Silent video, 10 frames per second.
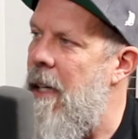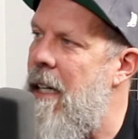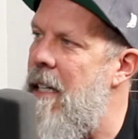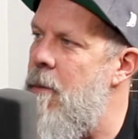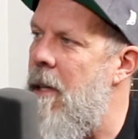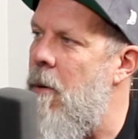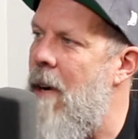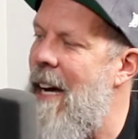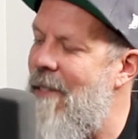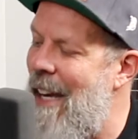a husband and
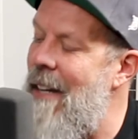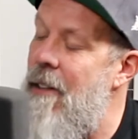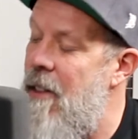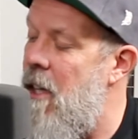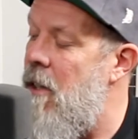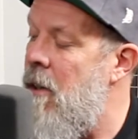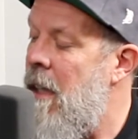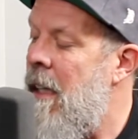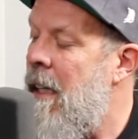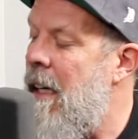wife, even though
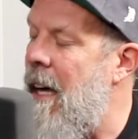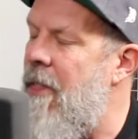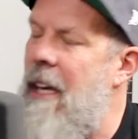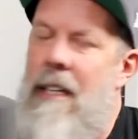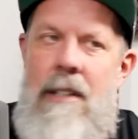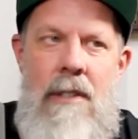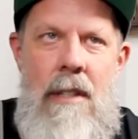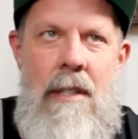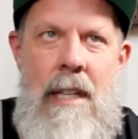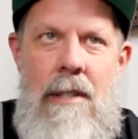I think
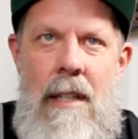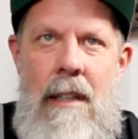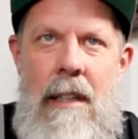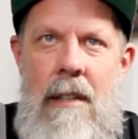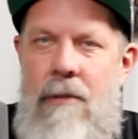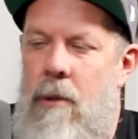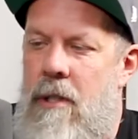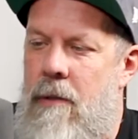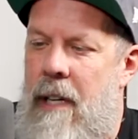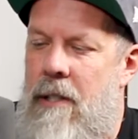statistically
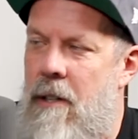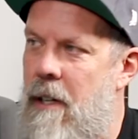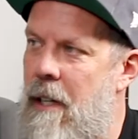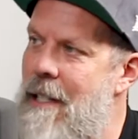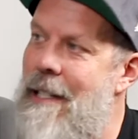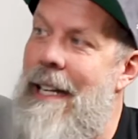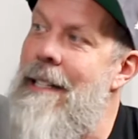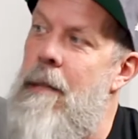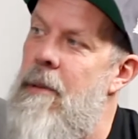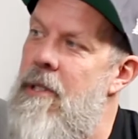divorce rates are nearly
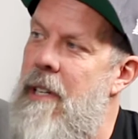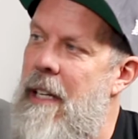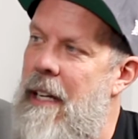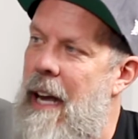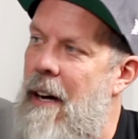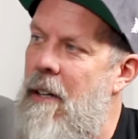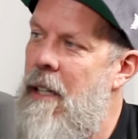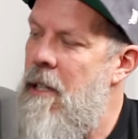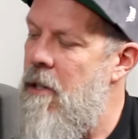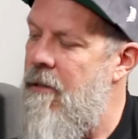60% now.
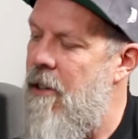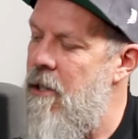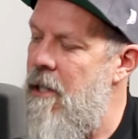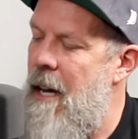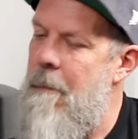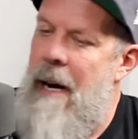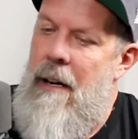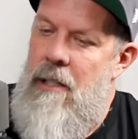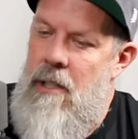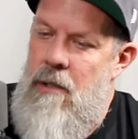So first time
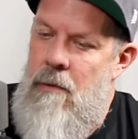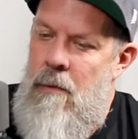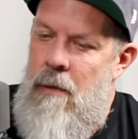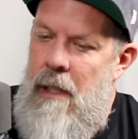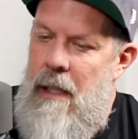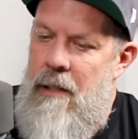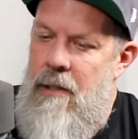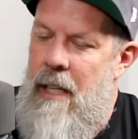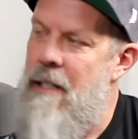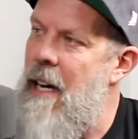marriages,
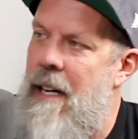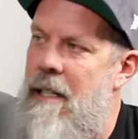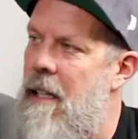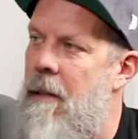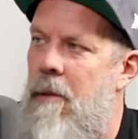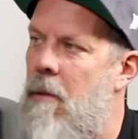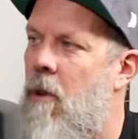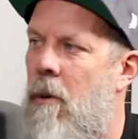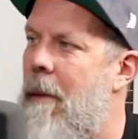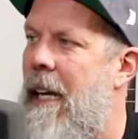6 out of 10 of them
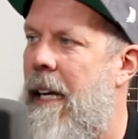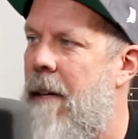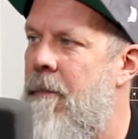won't make it.